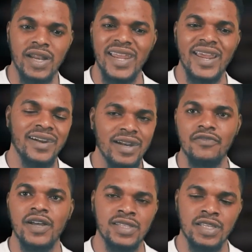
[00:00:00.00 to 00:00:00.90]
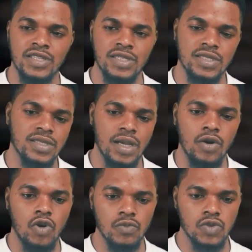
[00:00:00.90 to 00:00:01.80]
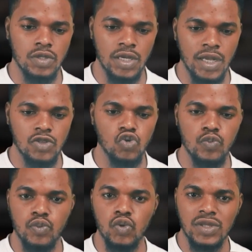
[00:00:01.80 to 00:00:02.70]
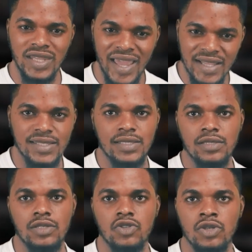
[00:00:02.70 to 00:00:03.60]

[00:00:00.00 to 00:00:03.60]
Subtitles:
and relevant agencies can come together to protect the